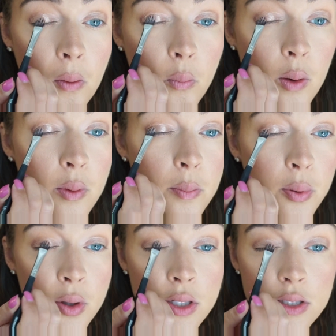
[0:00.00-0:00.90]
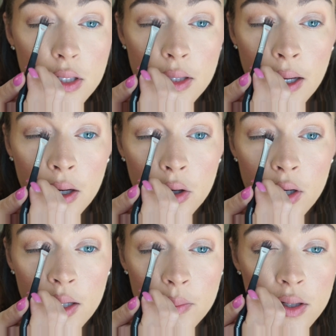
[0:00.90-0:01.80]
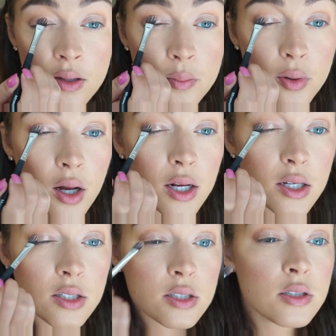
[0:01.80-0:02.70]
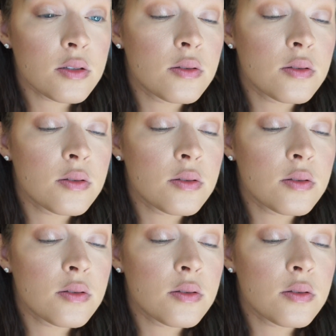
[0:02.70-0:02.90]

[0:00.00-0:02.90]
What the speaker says: where we put that cream product.